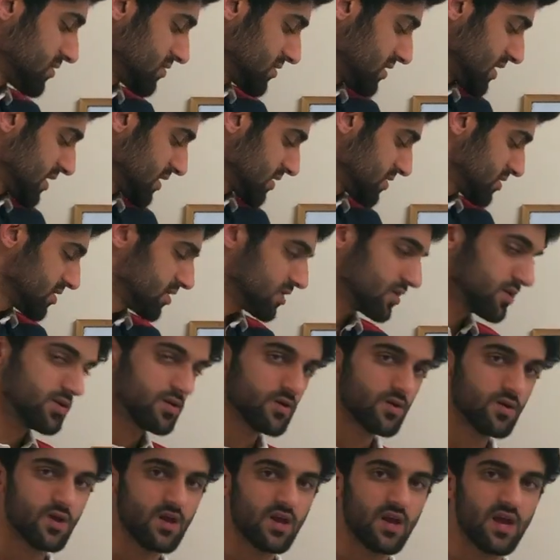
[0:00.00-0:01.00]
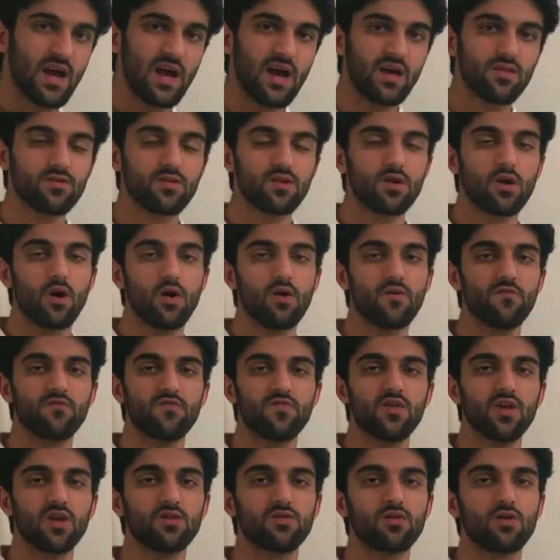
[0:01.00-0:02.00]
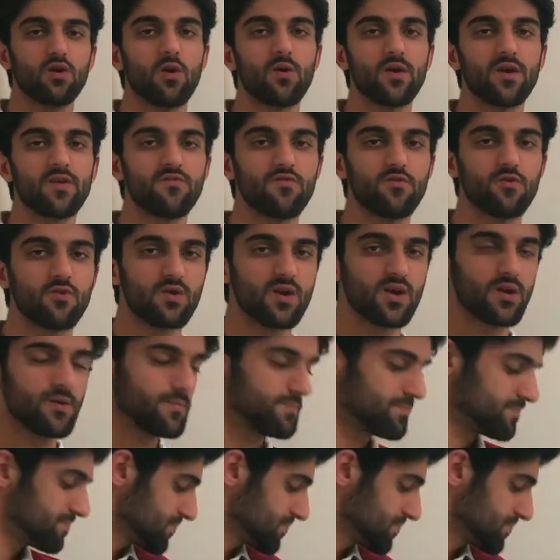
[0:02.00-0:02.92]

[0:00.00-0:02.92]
sector has a lot of things going for it.